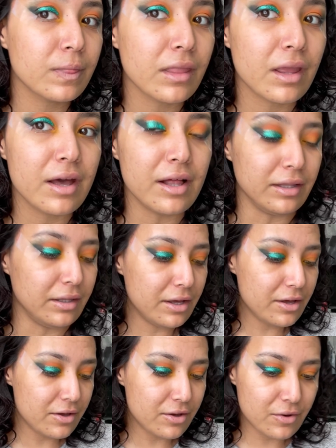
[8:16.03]

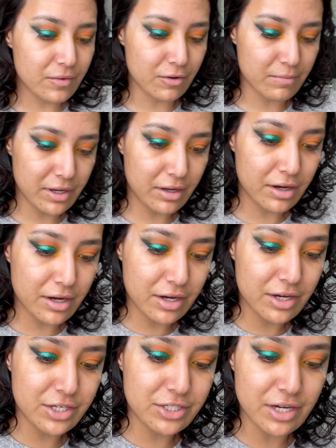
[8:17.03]
Hello, oh my
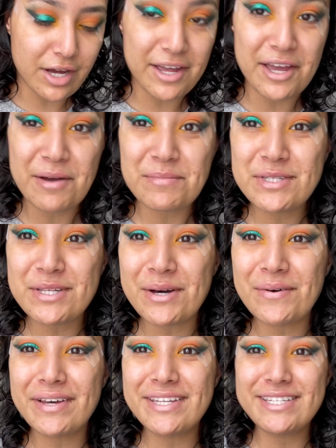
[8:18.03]
gosh, I am
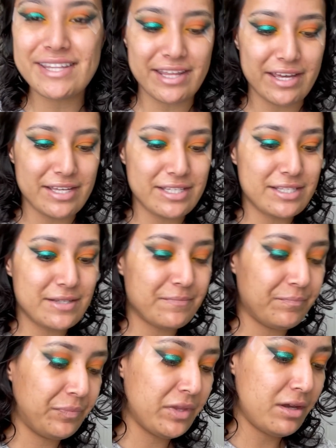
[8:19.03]
so into this.
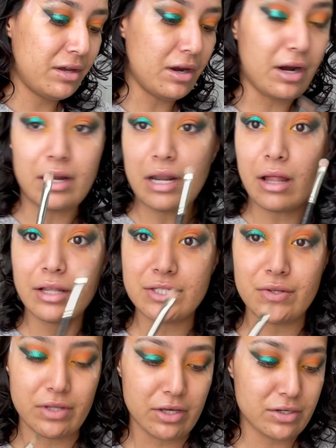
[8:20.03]
All right, now let's
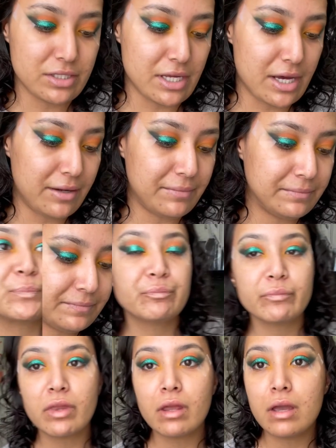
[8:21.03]
do the other side.
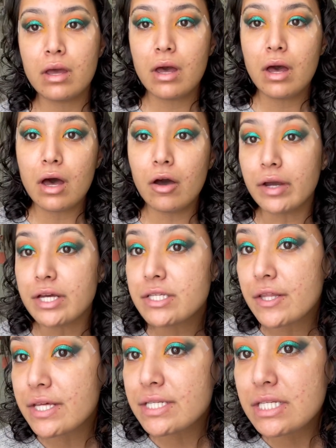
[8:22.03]
Okay, so
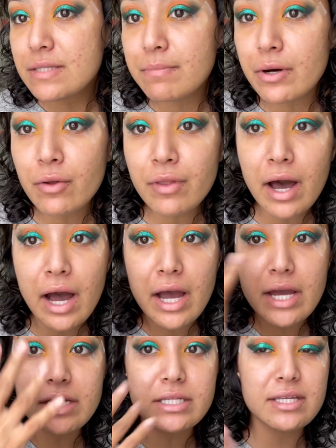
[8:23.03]
this is both
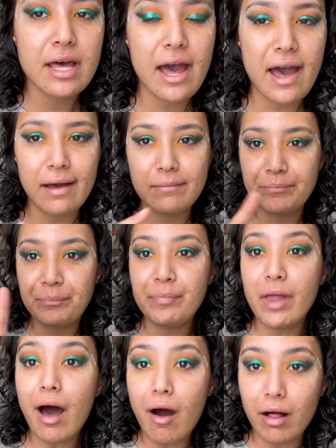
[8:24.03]
eyes,
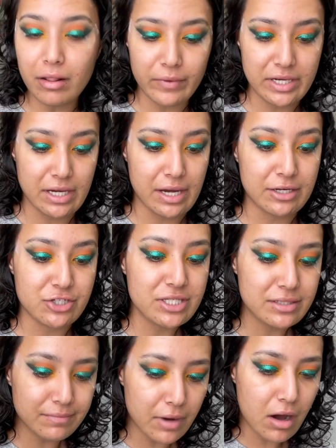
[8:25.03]
not all the way done,
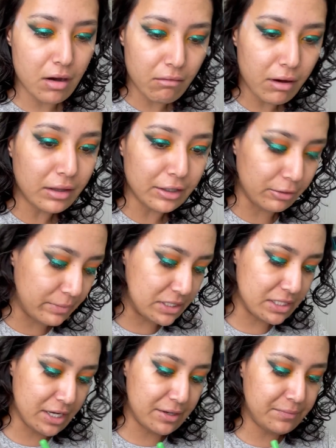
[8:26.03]
just a little bit
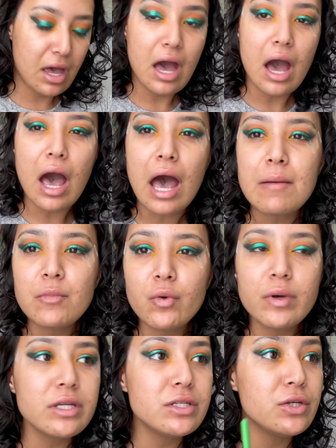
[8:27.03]
done. I'm
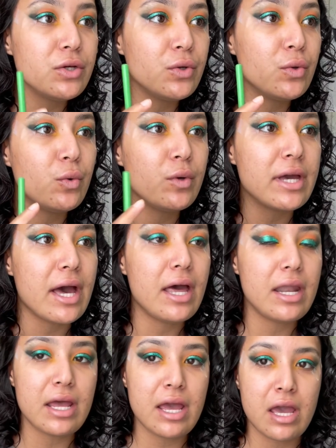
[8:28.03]
going to
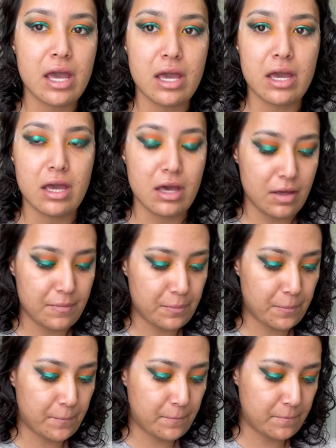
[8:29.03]
get
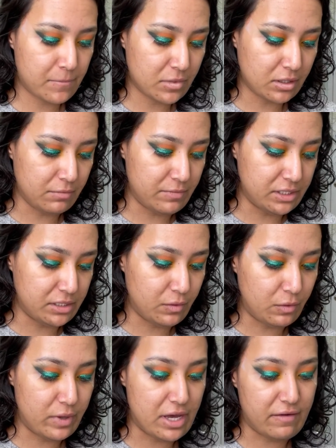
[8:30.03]
let me see
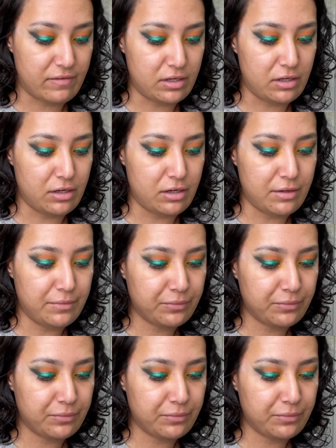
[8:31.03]
what we have in here.